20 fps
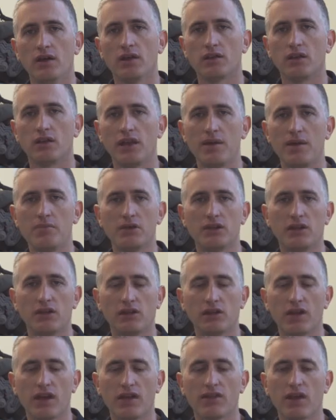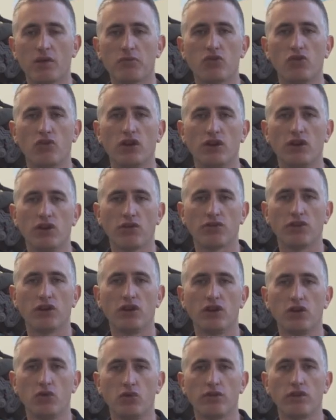The name Matilda has absolutely nothing
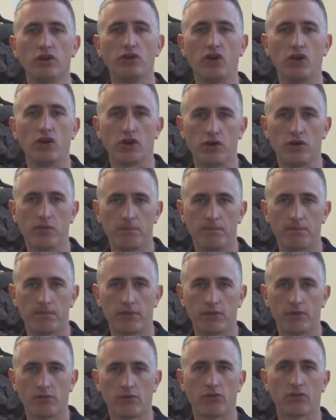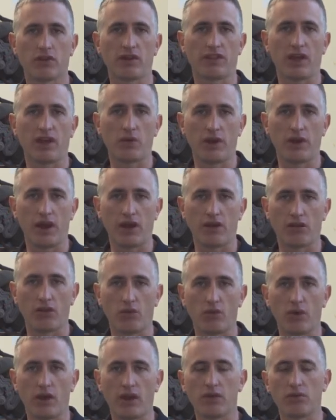to do with a duck. Just get that one out of
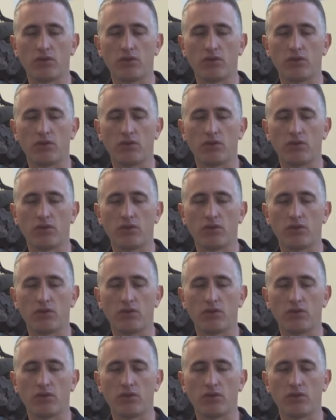the way.